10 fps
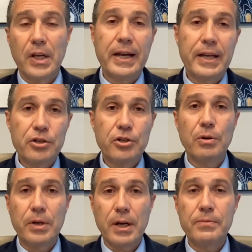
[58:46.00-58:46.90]
I get
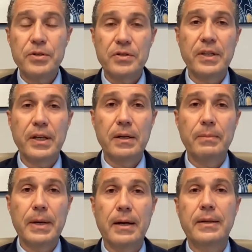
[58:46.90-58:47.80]
choked up just thinking
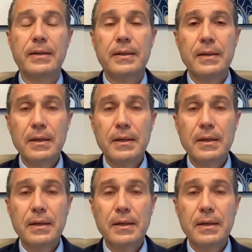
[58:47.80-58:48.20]
about it